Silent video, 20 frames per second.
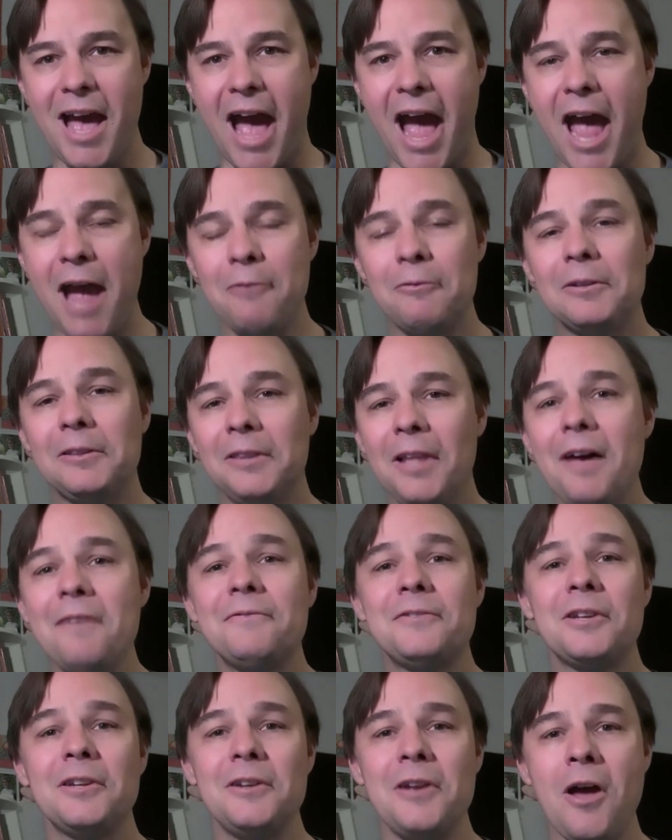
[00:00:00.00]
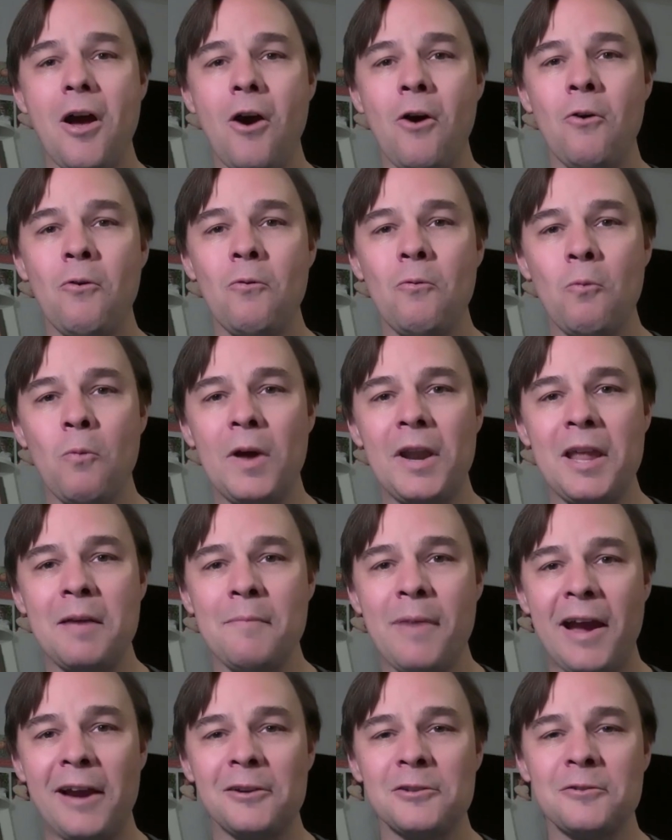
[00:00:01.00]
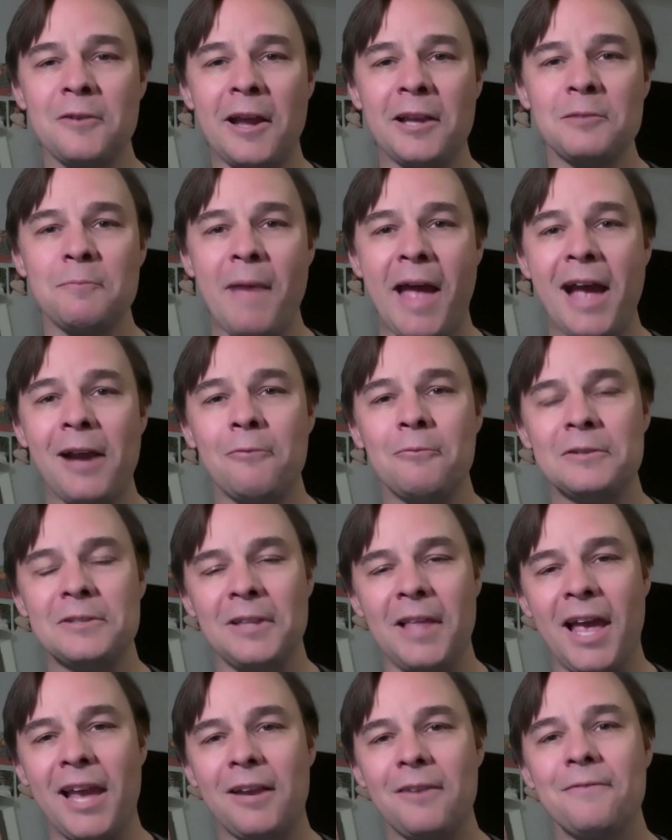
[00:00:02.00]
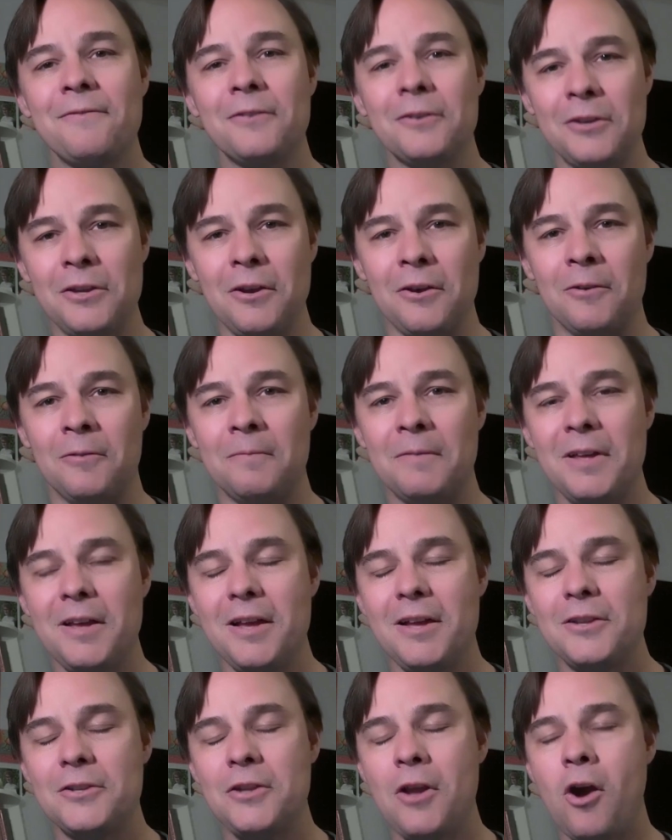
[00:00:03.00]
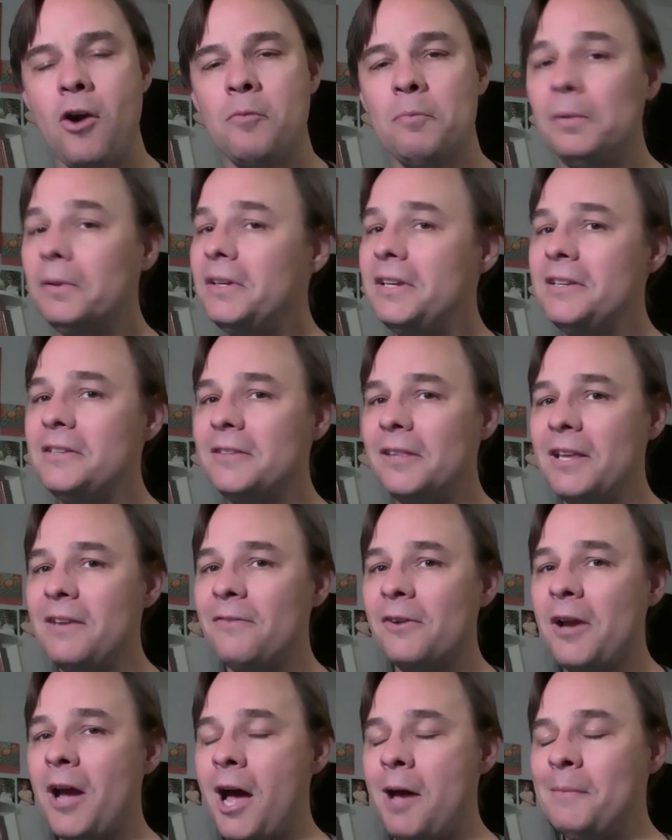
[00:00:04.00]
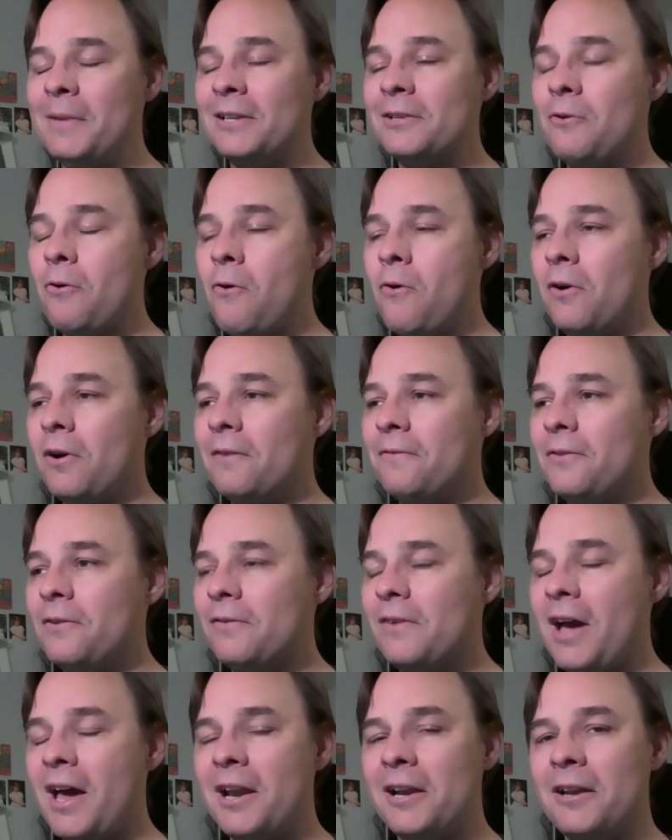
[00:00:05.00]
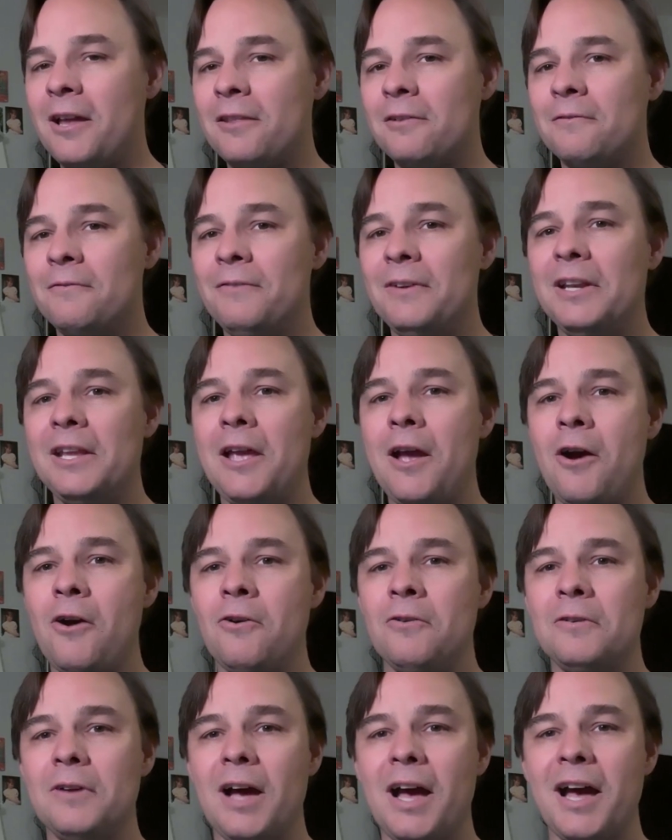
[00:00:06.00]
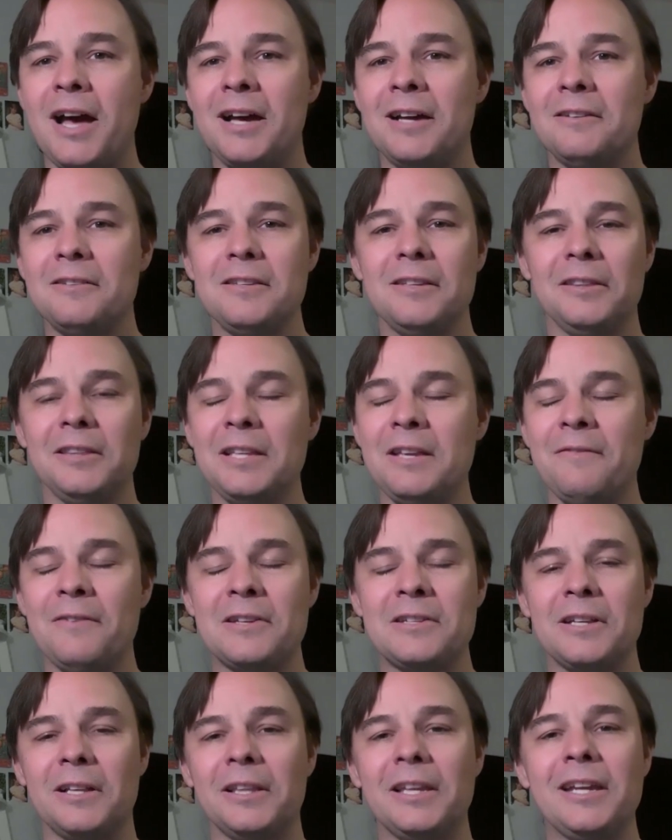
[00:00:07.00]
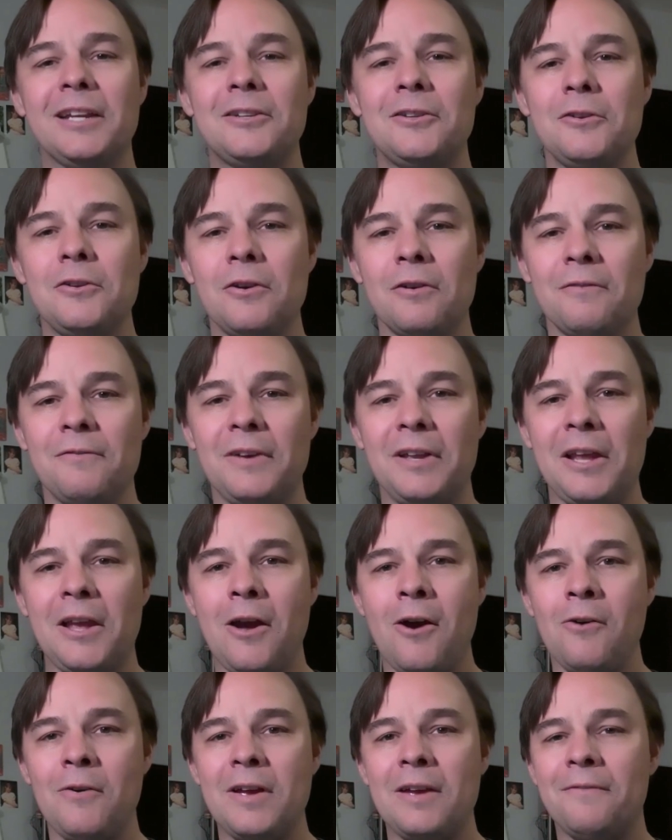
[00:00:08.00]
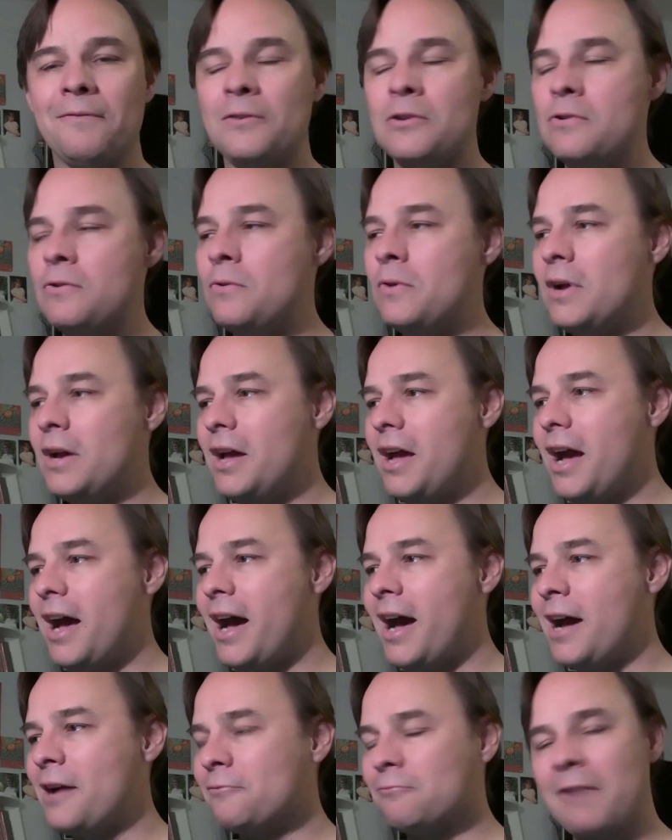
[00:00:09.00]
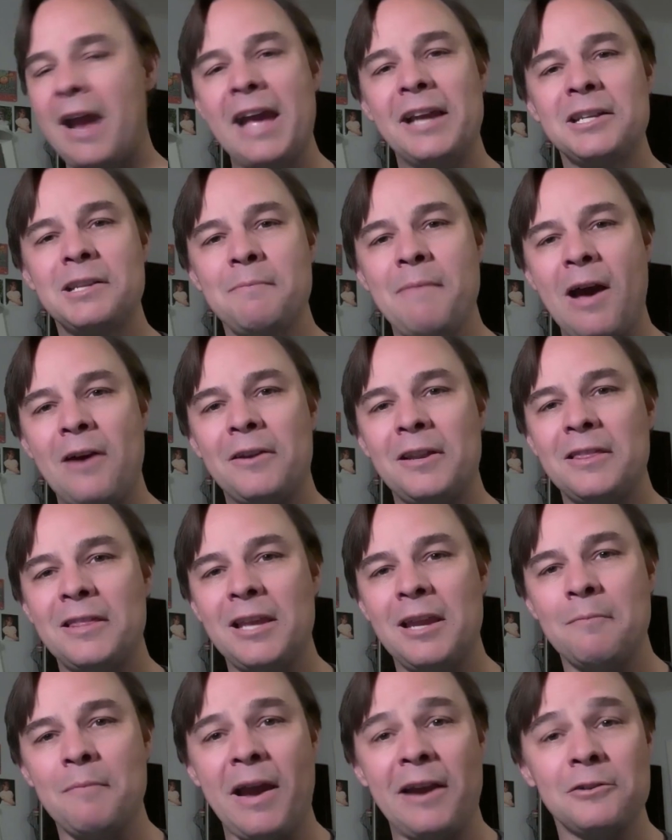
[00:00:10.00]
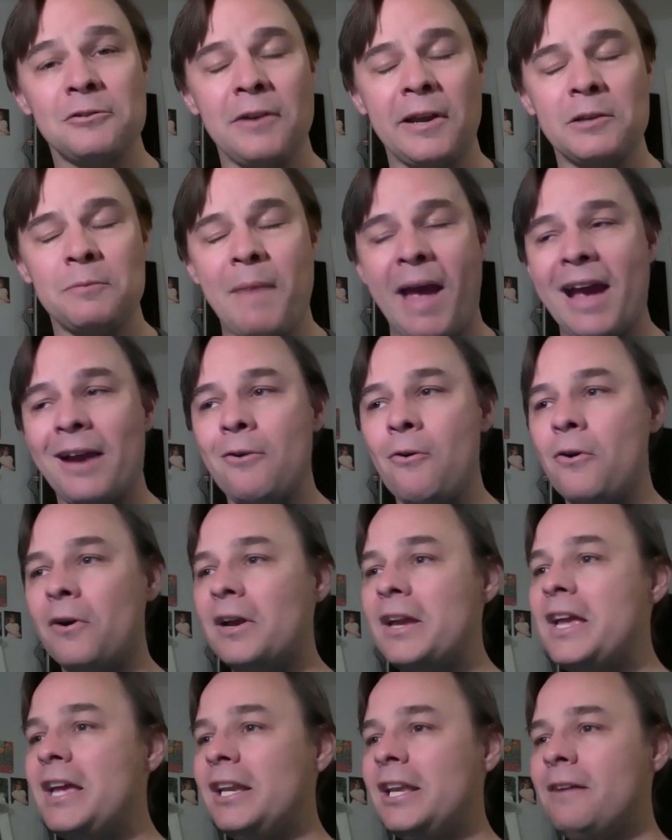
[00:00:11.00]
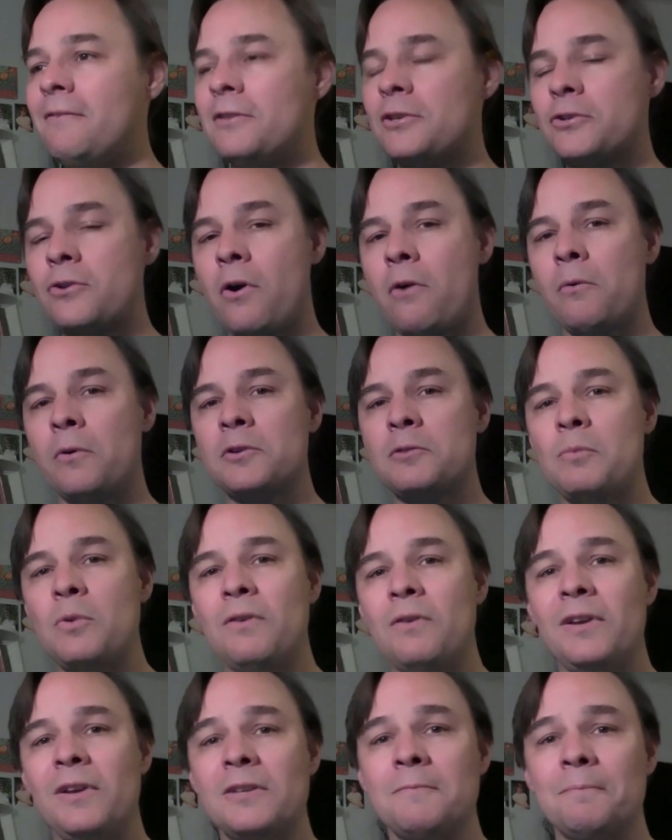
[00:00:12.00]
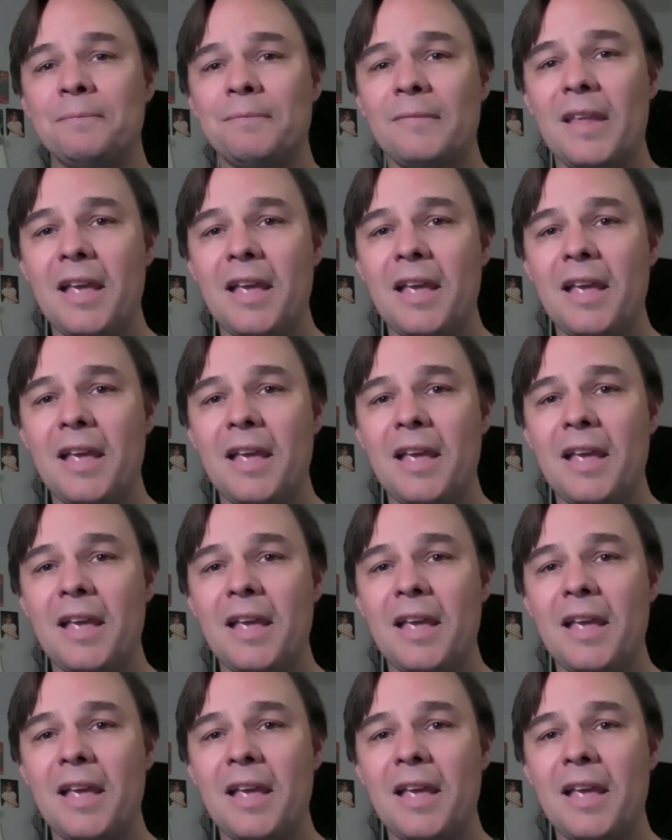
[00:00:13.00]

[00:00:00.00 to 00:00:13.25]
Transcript: I would love to know what Empire Strikes Back was like for you. So please leave a comment, or if you've got another video, leave us a link to your video if you rant about The Empire Strikes Back or any of the Star Wars movies.